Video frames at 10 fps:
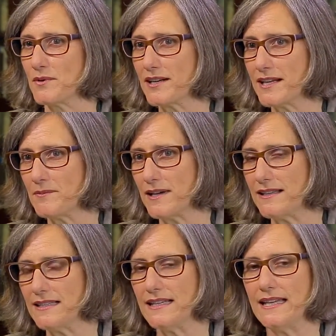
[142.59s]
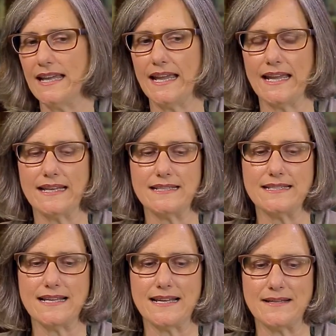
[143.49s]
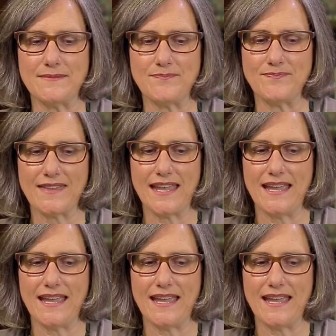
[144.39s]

working well. And um,